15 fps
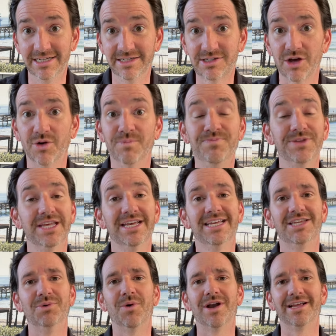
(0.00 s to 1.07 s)
So
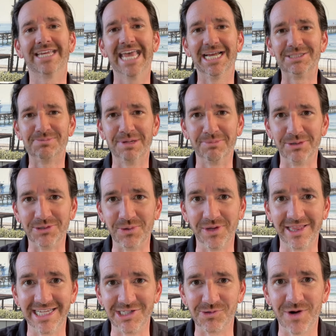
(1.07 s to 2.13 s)
you wanna catch people
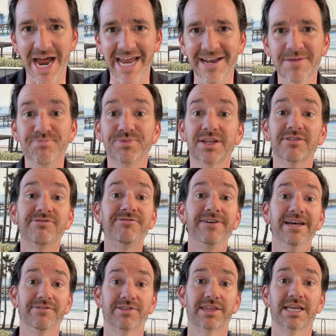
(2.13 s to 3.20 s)
doing things right.
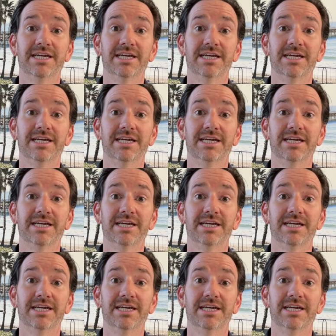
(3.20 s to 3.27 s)
Fifth,